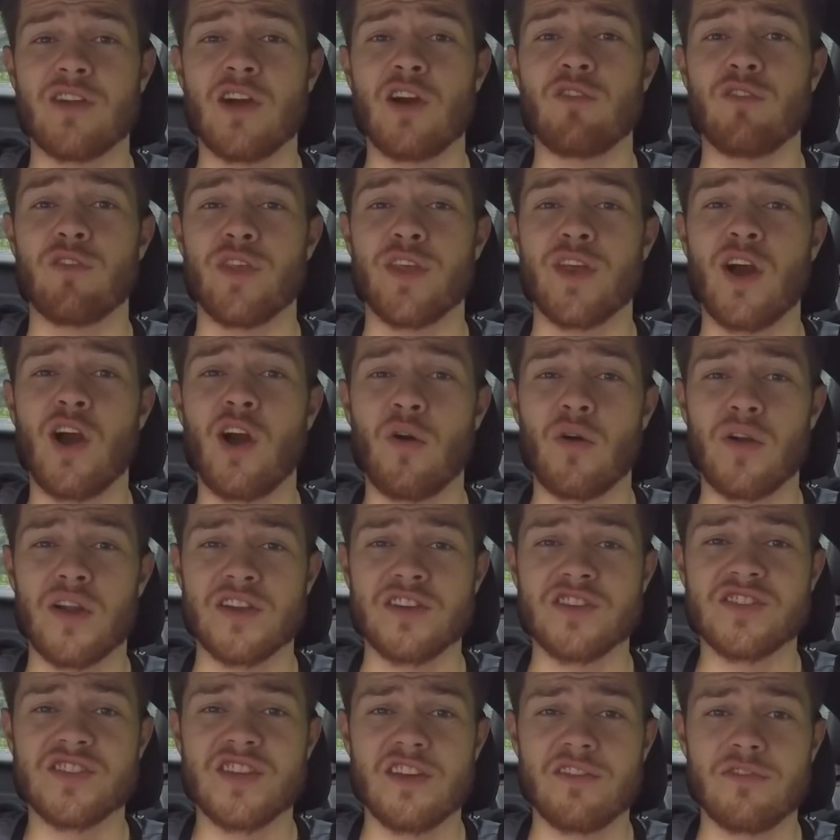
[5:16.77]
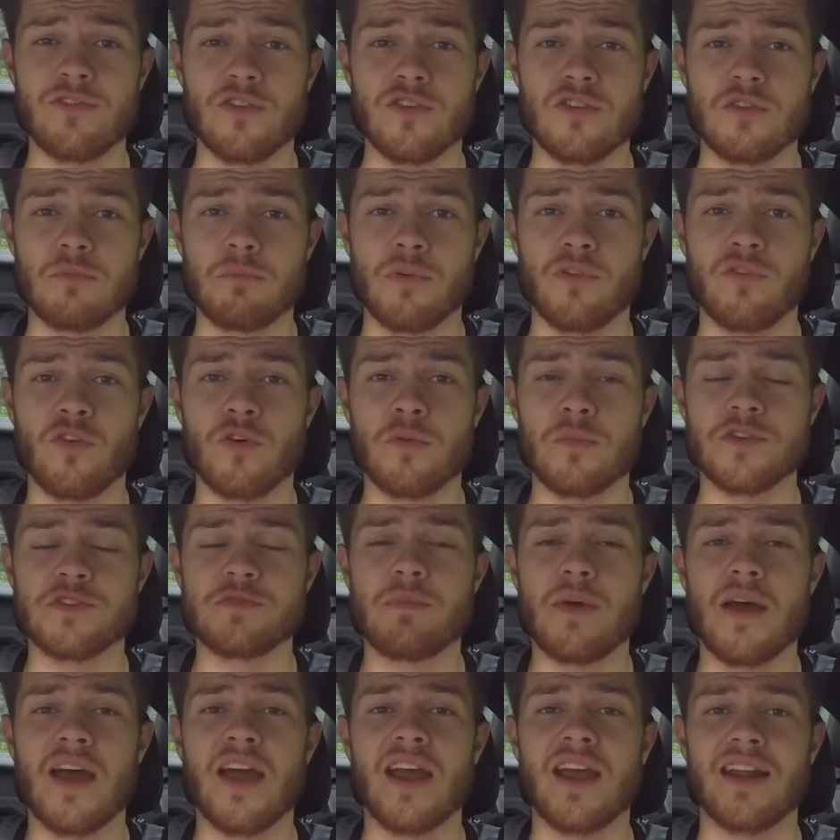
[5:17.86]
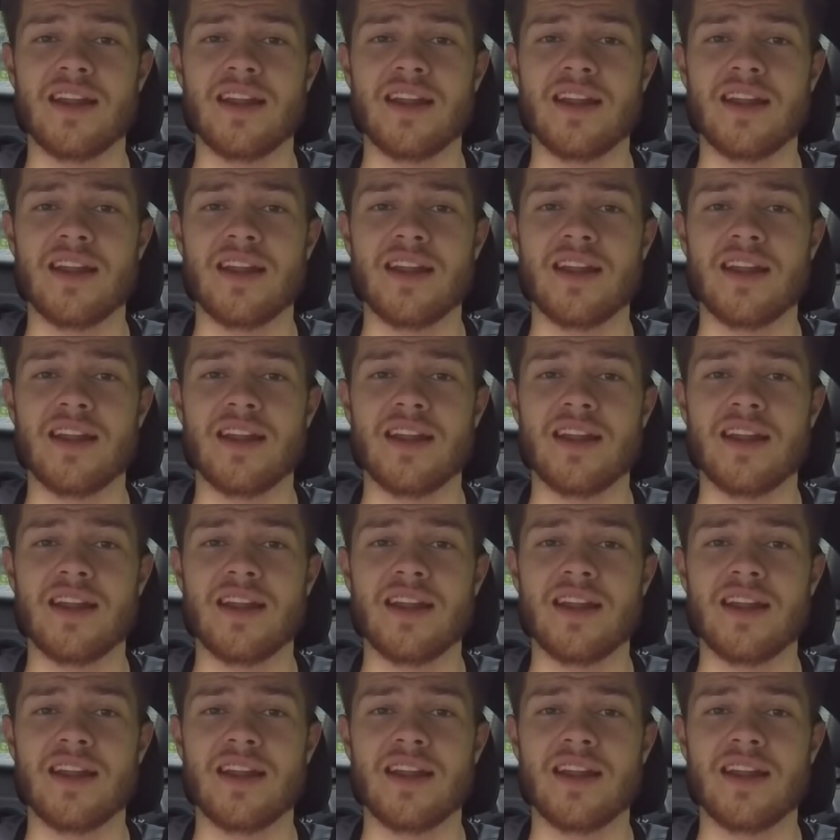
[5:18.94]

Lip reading: over the already stiffer performance pack,